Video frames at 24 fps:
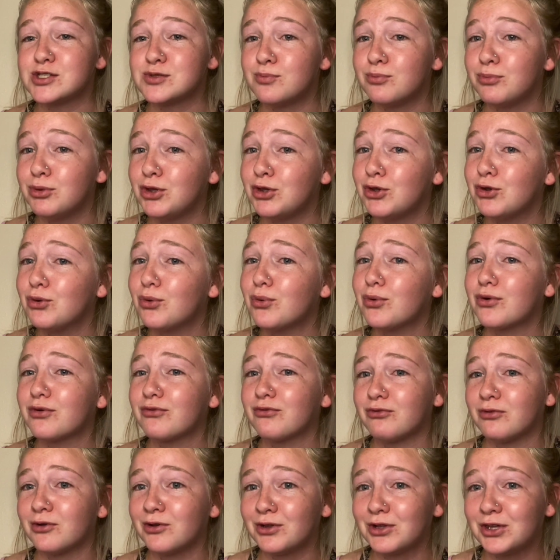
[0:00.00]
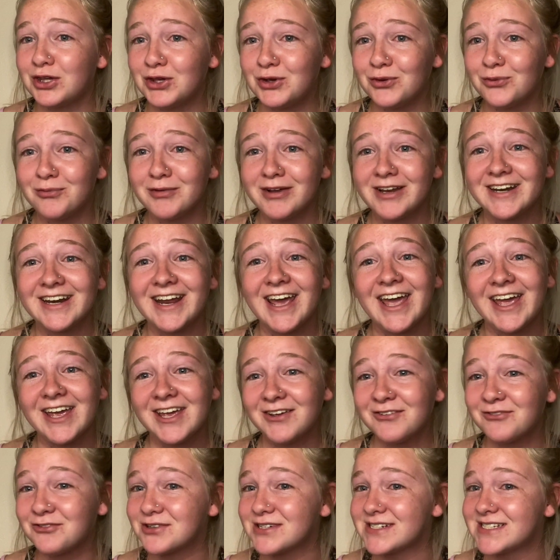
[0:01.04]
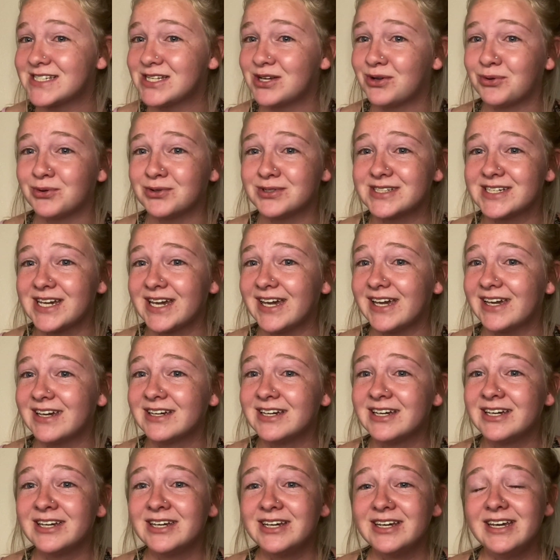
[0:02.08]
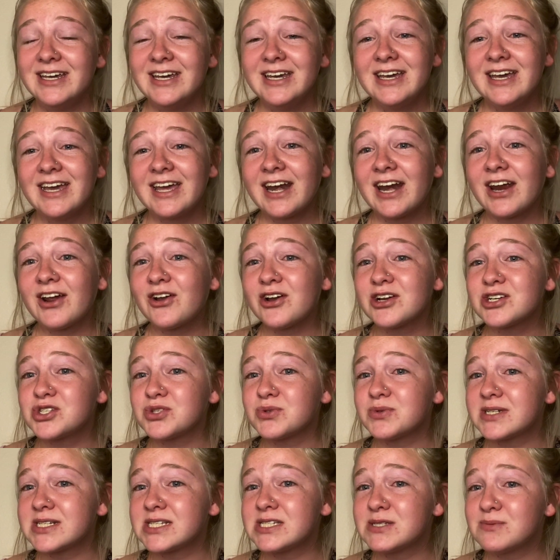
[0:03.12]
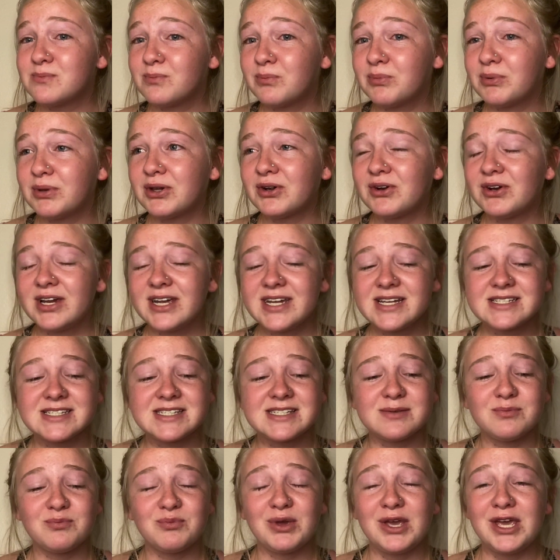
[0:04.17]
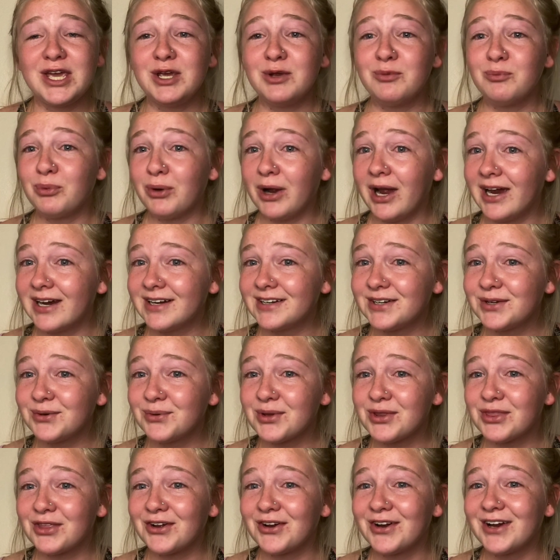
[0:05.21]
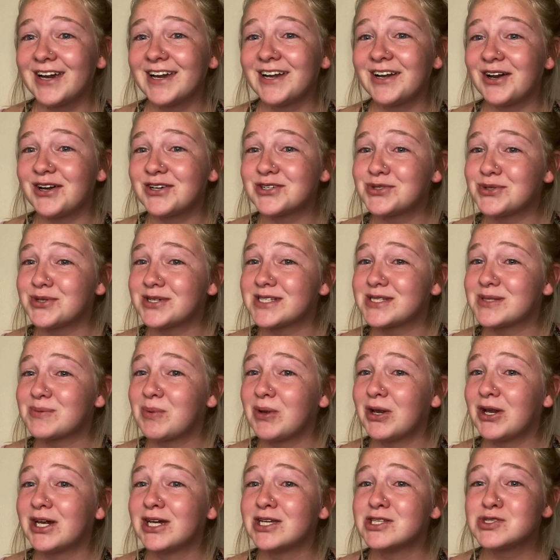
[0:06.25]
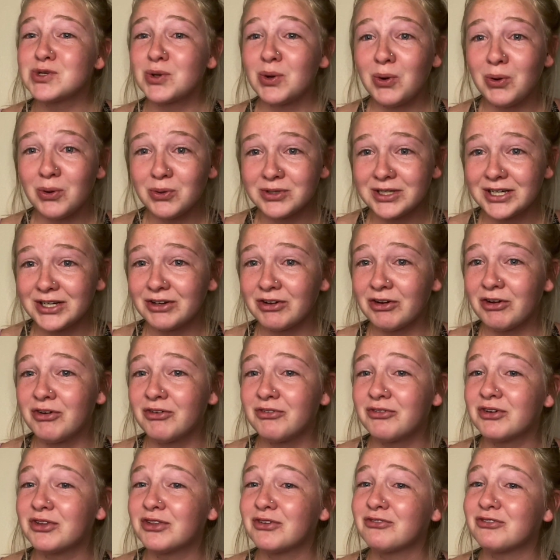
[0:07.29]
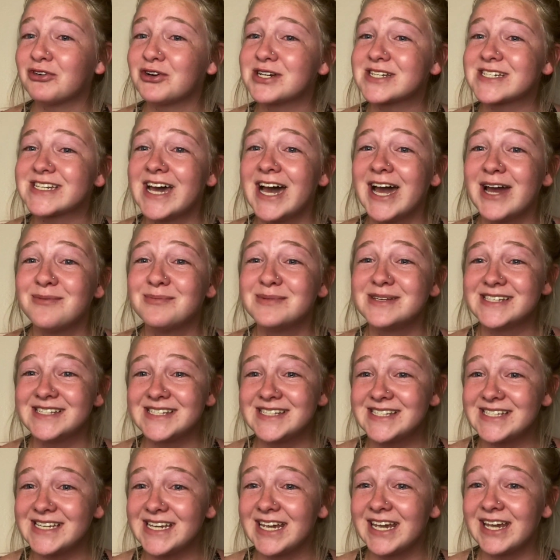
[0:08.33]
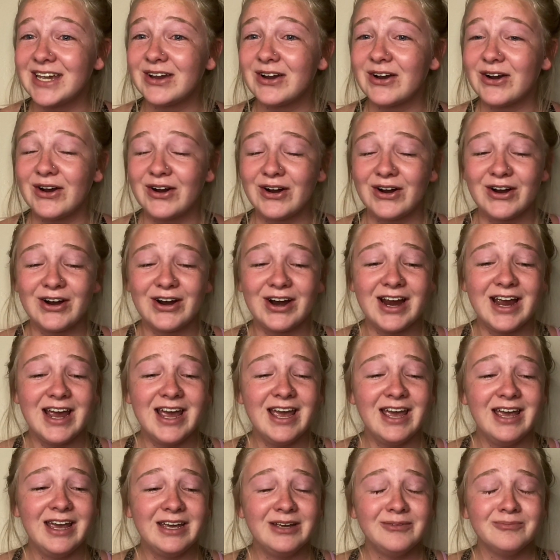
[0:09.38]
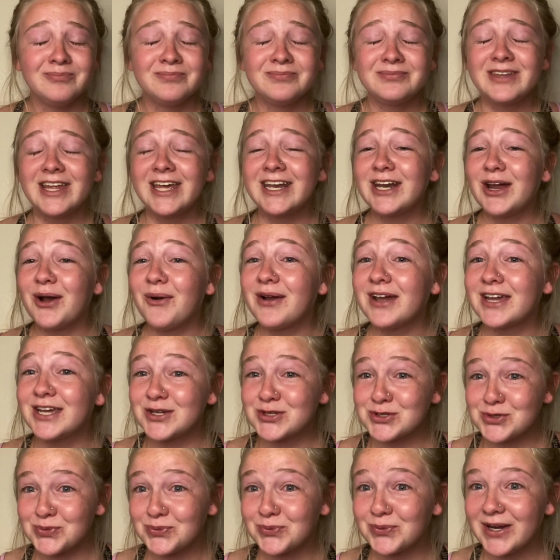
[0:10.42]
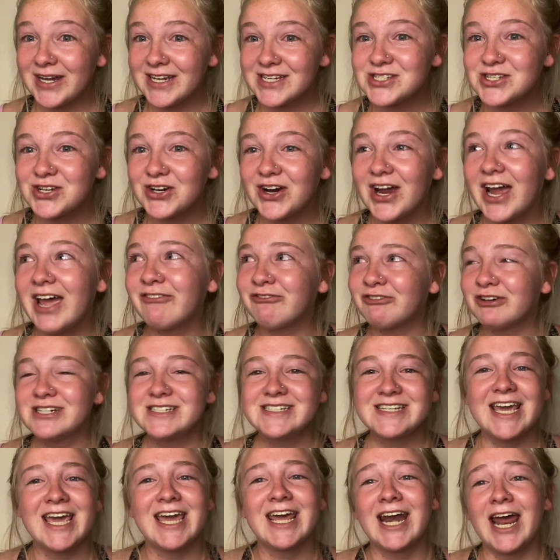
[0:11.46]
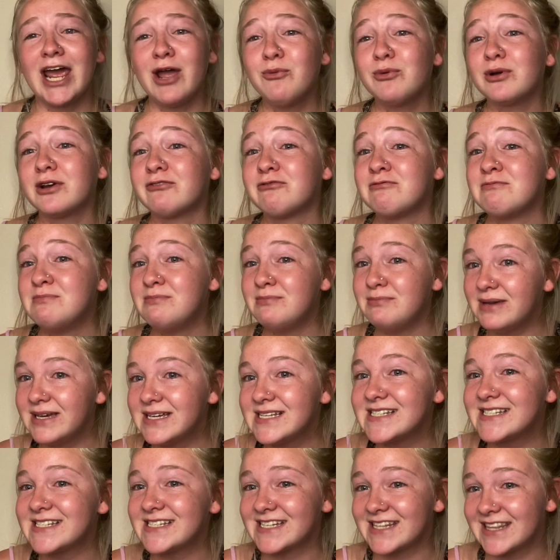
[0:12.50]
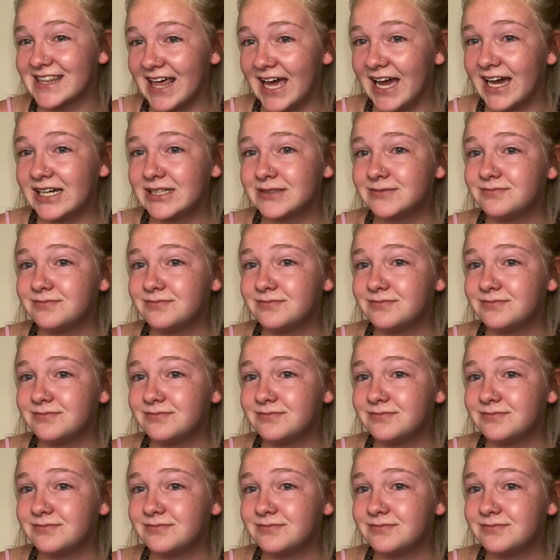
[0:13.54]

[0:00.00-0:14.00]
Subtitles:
beautiful human every single day. And I got to experience being pregnant with her and got to experience holding her for the first time and seeing her. And now I get to raise her every day, and I would have missed that.